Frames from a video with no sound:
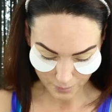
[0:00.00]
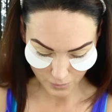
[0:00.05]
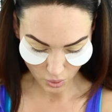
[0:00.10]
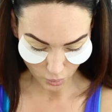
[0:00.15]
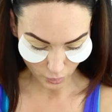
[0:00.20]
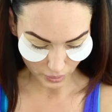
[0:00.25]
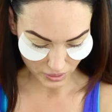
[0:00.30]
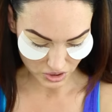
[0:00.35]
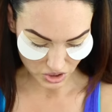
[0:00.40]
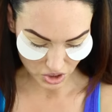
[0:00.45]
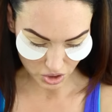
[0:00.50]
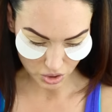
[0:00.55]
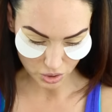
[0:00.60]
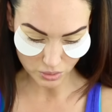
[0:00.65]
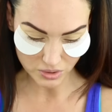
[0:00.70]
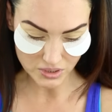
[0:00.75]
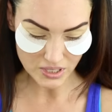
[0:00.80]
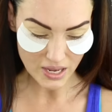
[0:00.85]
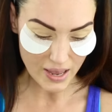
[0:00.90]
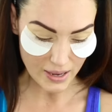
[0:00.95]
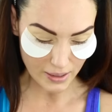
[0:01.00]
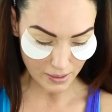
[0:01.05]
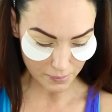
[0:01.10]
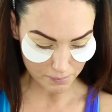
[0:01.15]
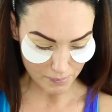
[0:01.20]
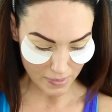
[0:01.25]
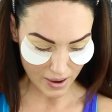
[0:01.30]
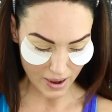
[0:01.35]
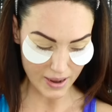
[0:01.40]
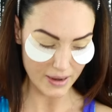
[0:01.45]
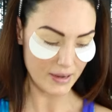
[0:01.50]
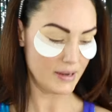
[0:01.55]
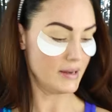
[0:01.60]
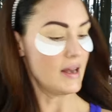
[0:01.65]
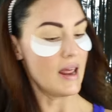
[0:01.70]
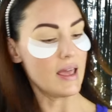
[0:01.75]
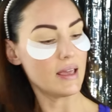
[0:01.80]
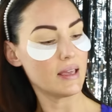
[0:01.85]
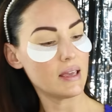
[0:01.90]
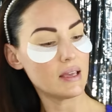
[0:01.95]
I'm going to take my
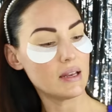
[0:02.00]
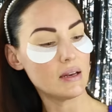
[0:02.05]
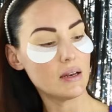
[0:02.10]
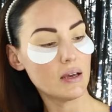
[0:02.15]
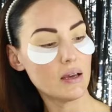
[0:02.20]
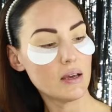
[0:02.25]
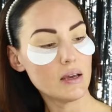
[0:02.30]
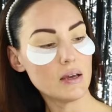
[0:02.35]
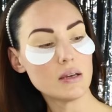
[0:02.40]
Naked